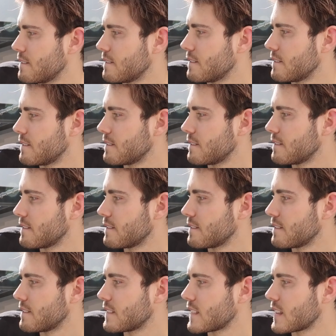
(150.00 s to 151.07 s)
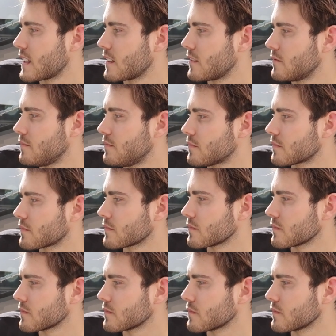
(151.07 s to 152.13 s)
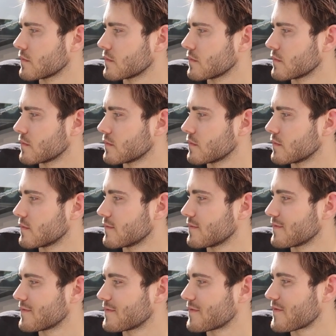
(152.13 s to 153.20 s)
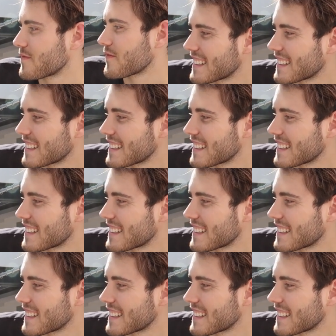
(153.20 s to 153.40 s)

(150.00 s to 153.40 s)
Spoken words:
(silent)